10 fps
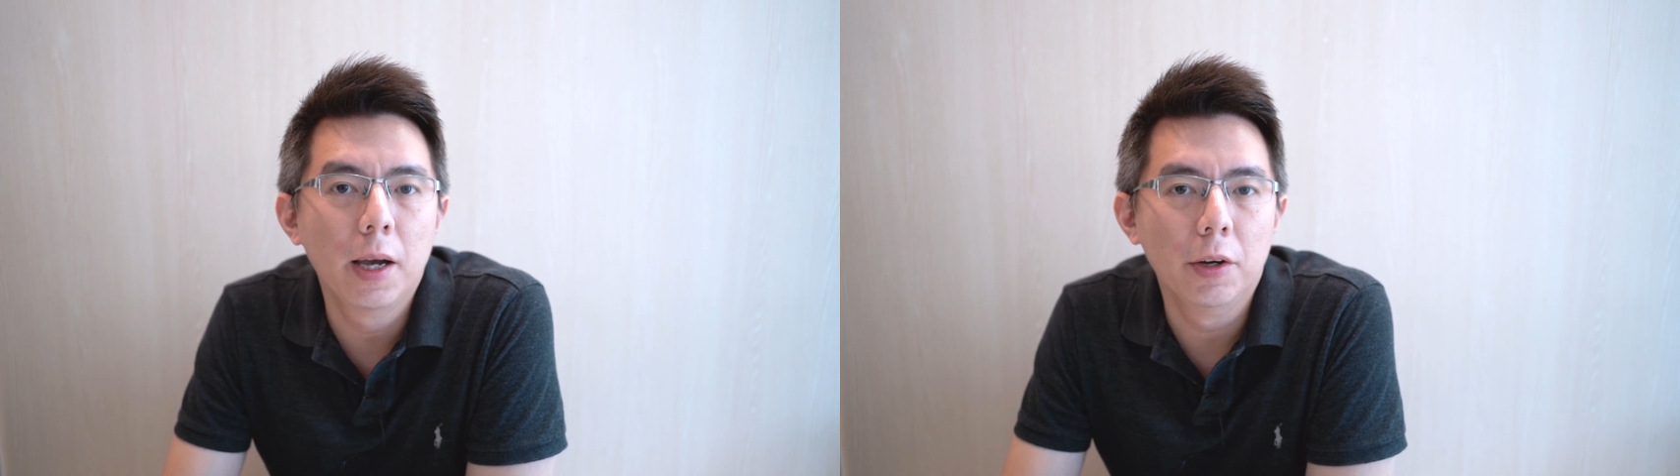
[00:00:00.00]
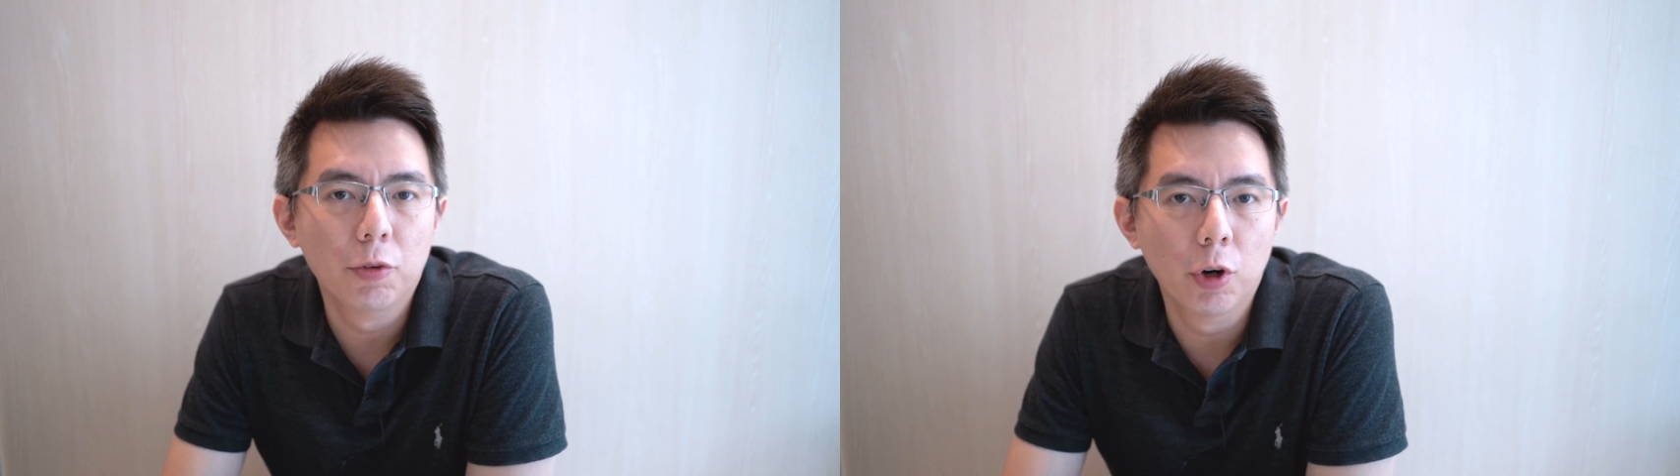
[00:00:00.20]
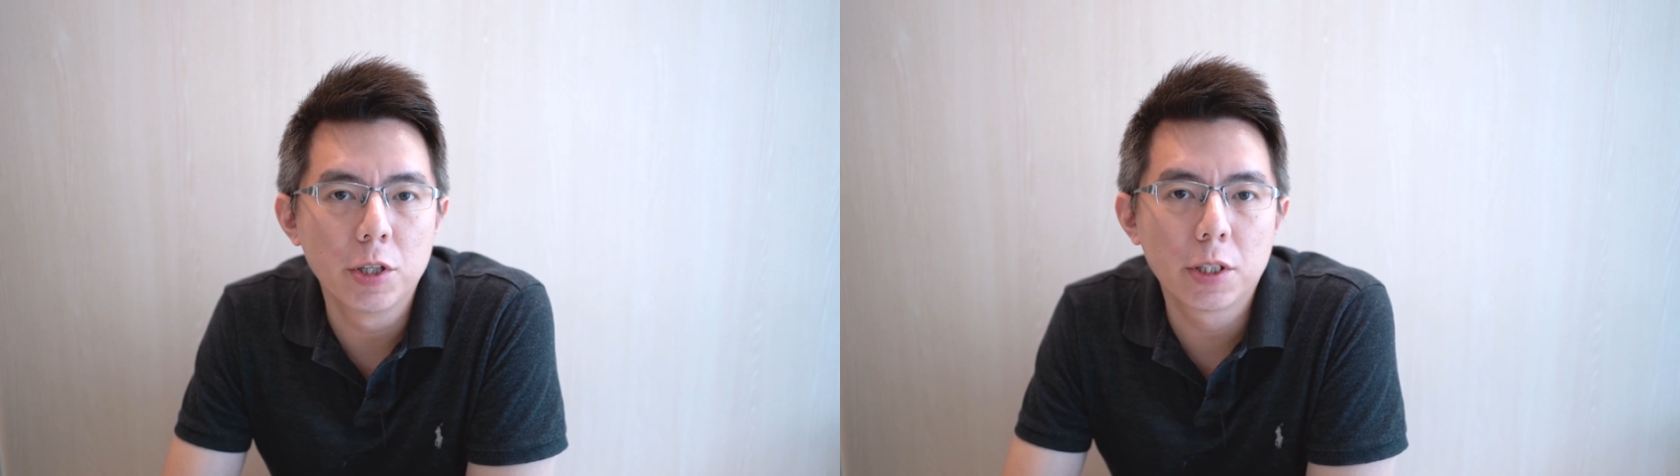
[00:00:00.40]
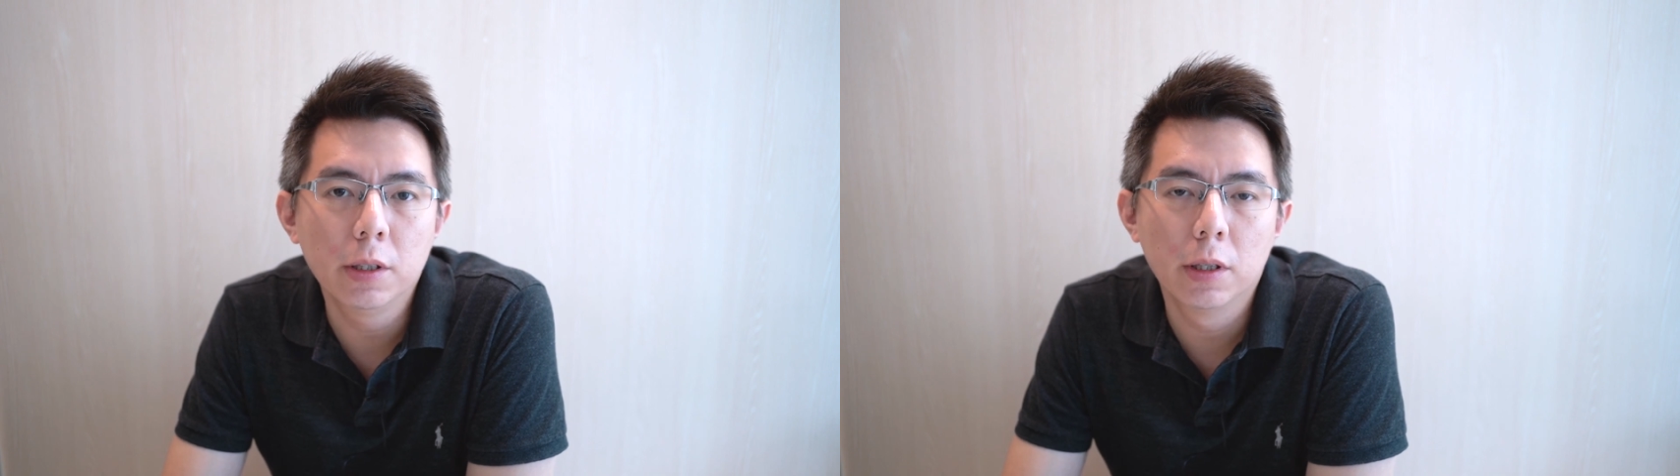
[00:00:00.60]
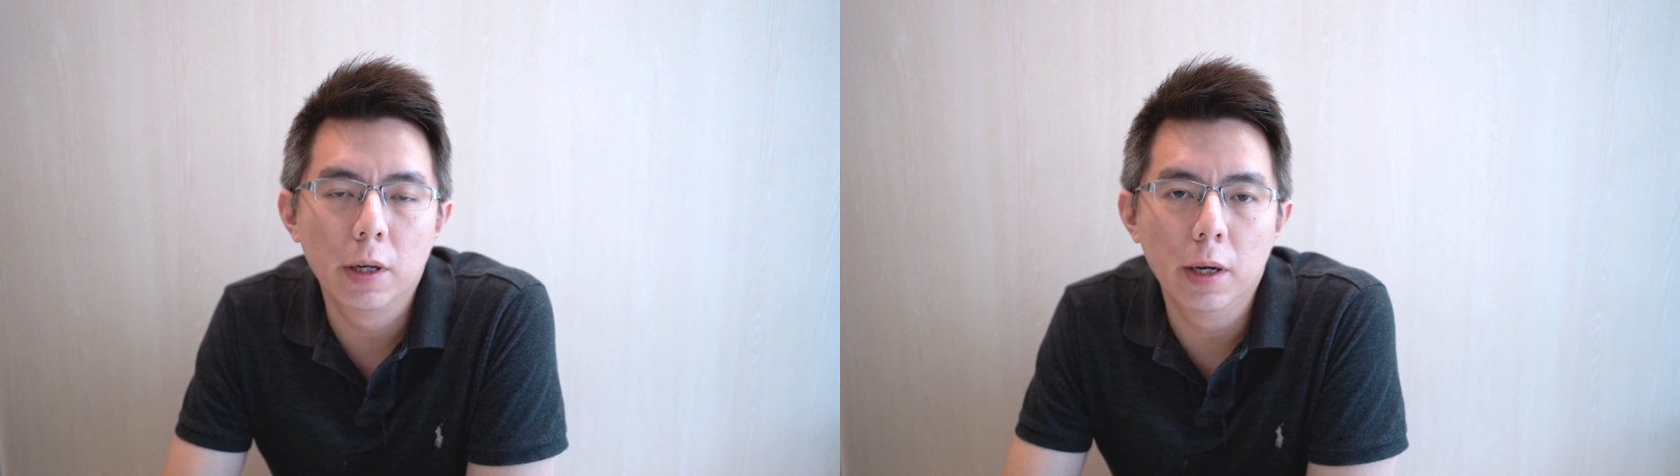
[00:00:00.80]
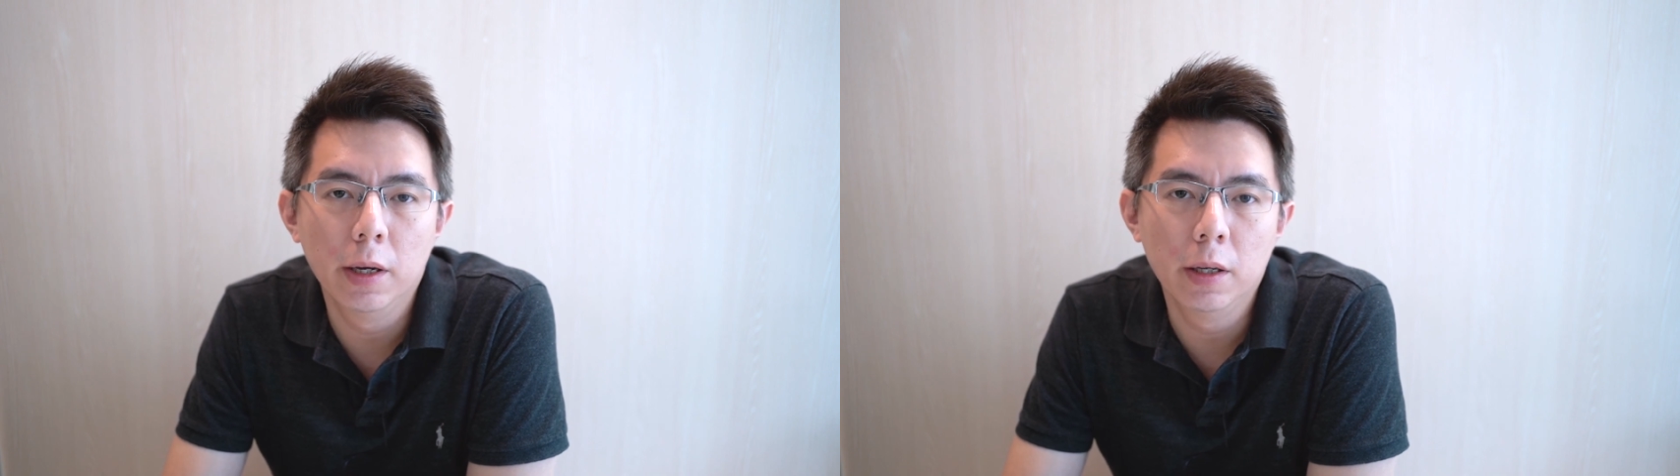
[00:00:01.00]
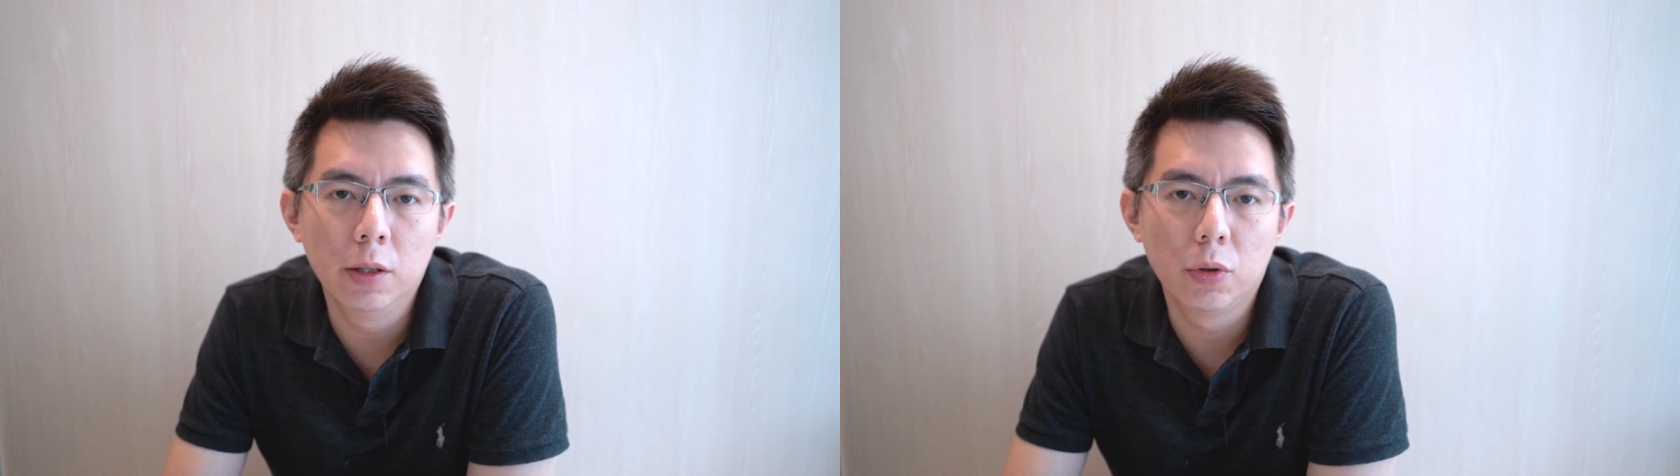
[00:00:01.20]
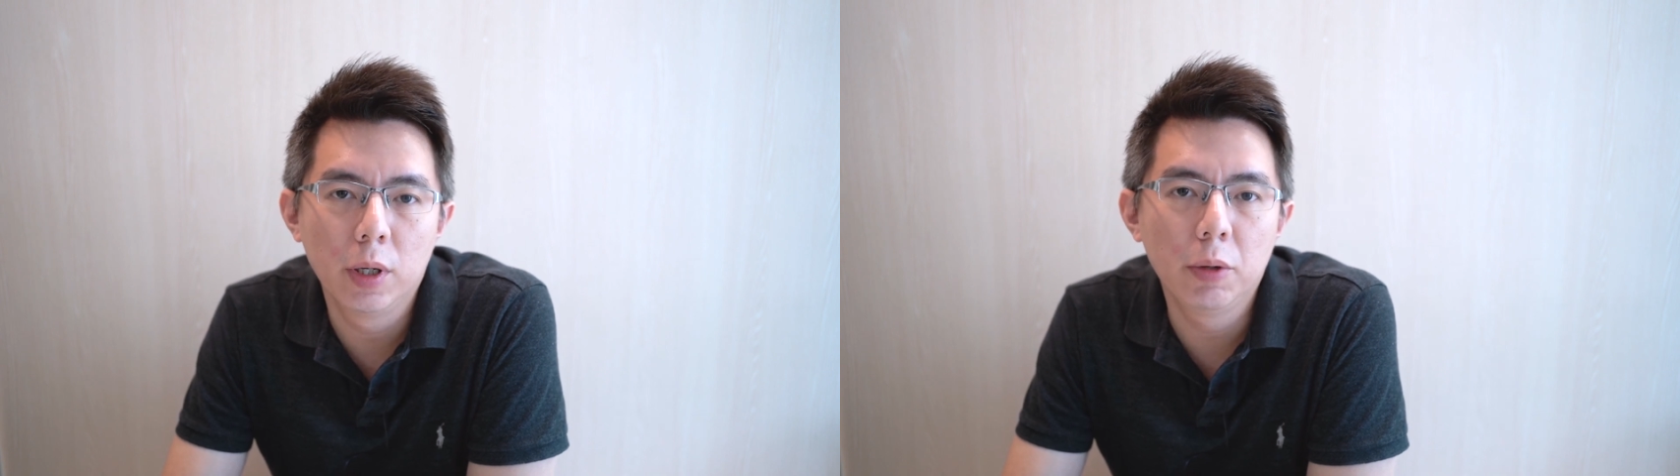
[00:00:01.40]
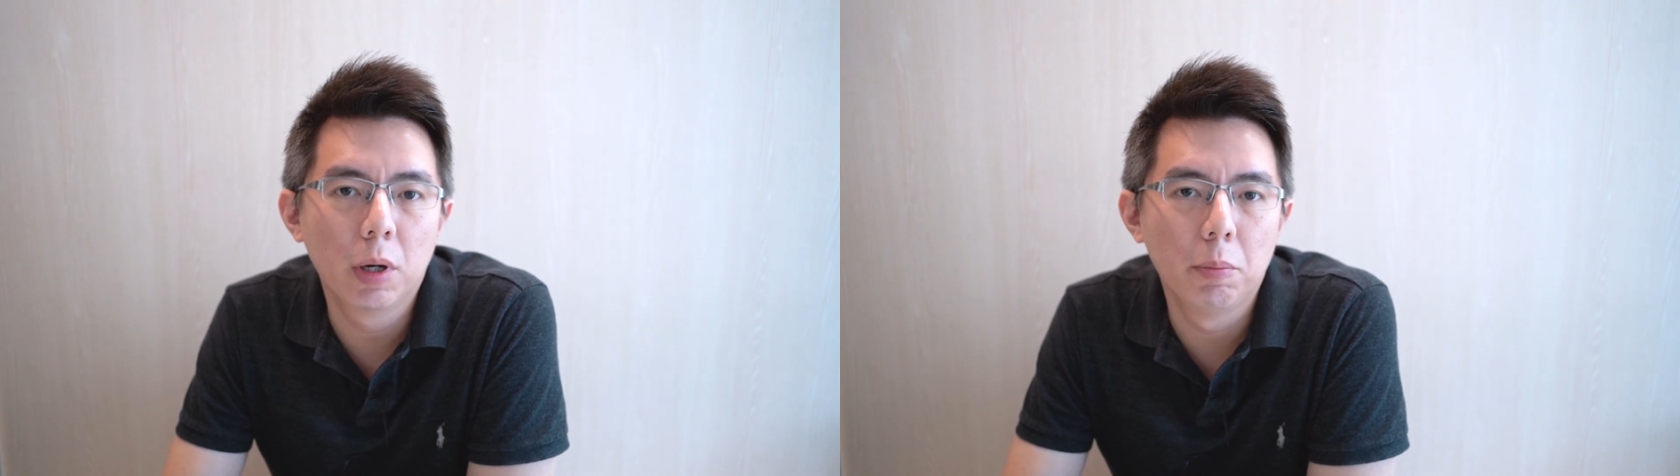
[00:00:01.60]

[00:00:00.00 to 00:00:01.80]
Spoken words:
Hi, Royston here, and today we